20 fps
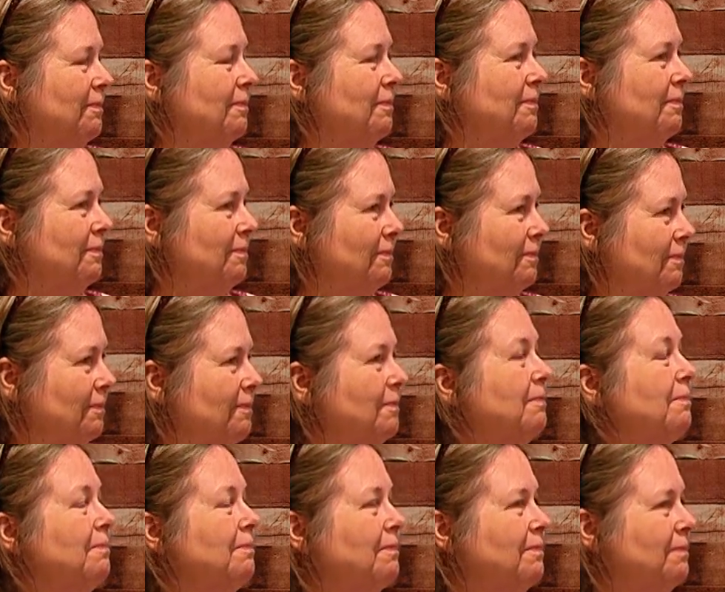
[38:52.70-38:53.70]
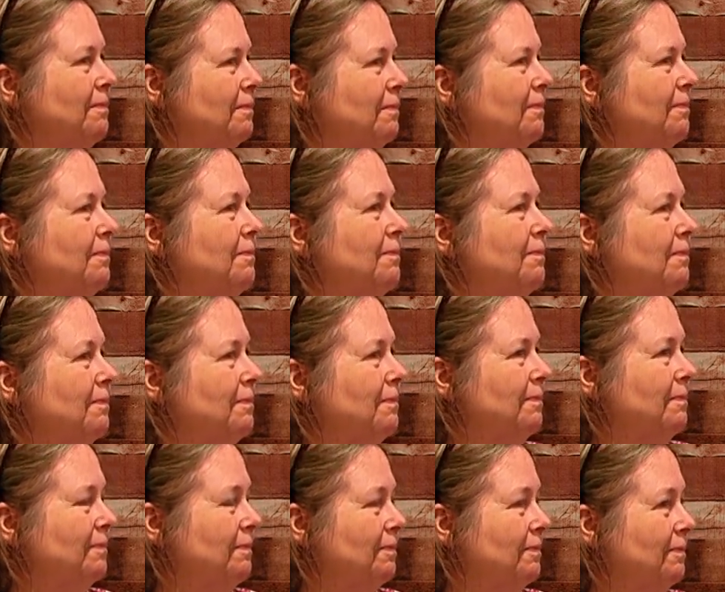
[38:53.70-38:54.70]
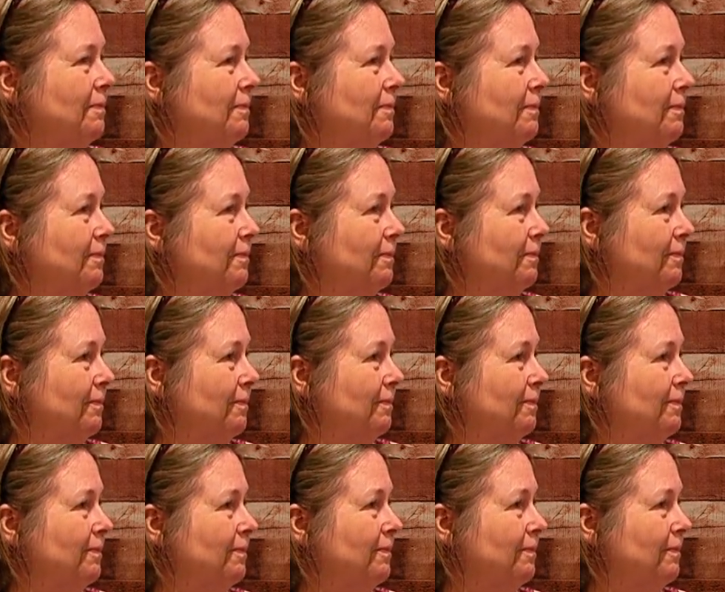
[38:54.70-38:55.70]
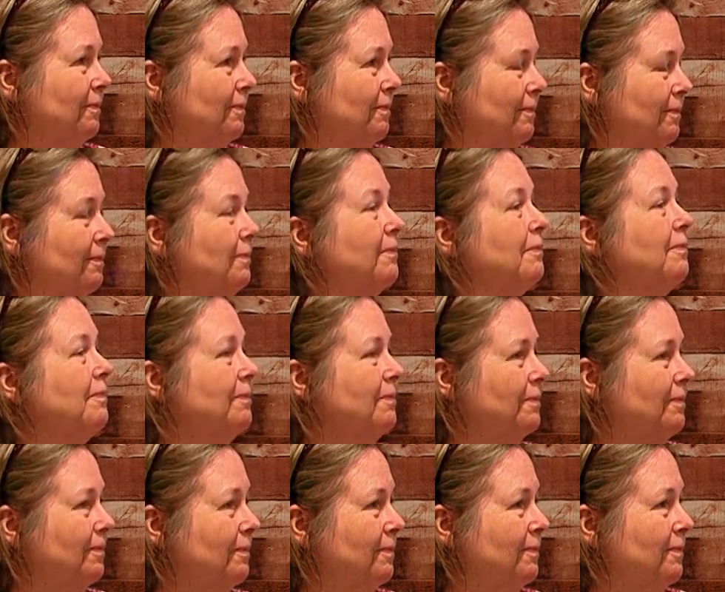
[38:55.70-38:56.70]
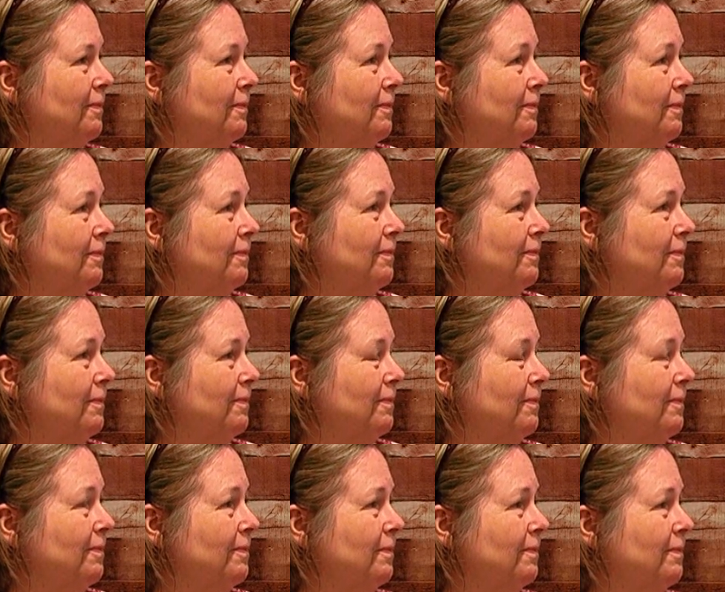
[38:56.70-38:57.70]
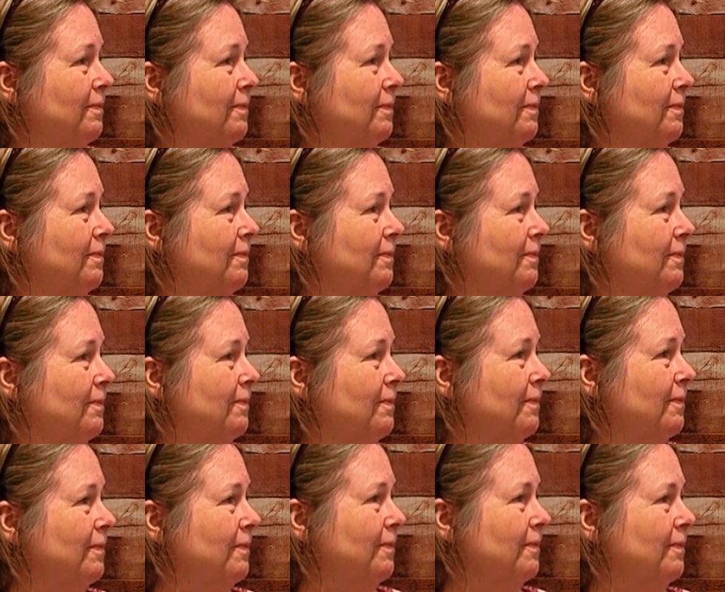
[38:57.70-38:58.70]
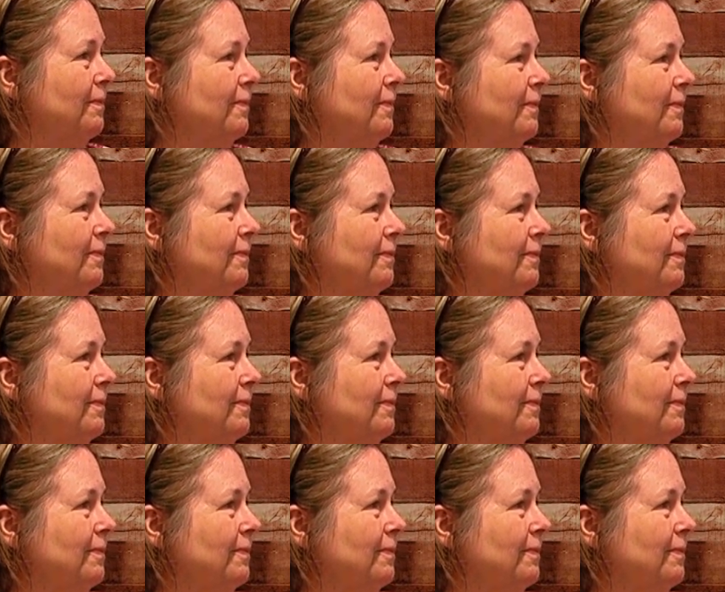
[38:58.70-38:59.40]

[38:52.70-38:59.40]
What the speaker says: (silent)